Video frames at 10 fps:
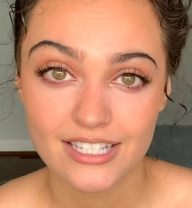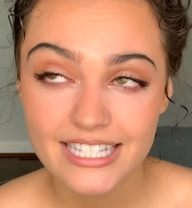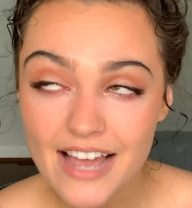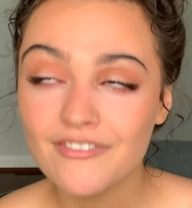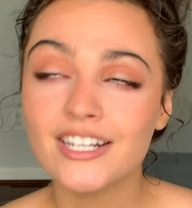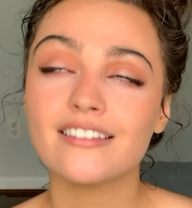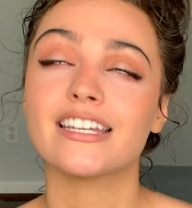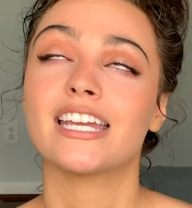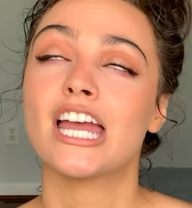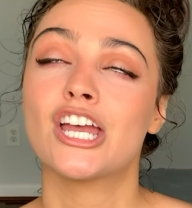
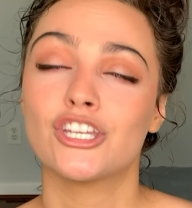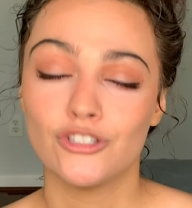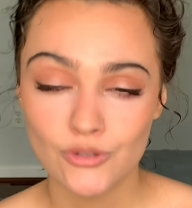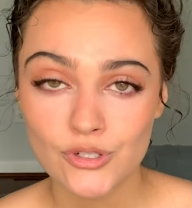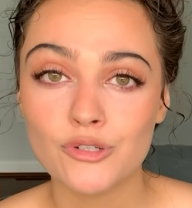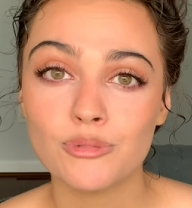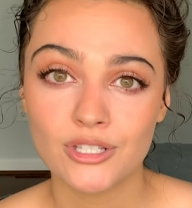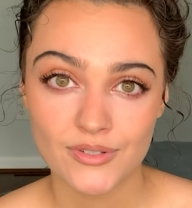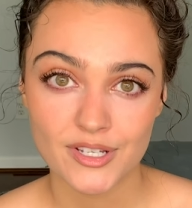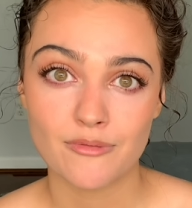Definitely, you should be
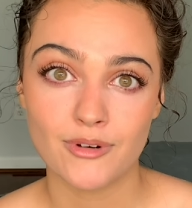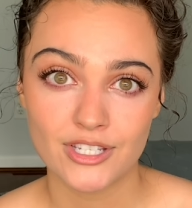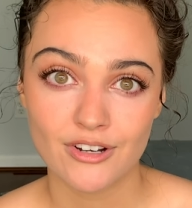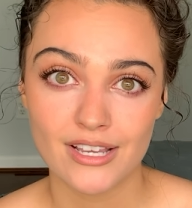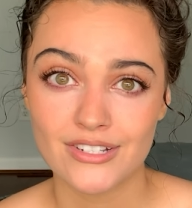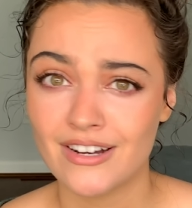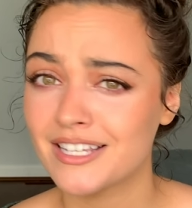using a moisturizer,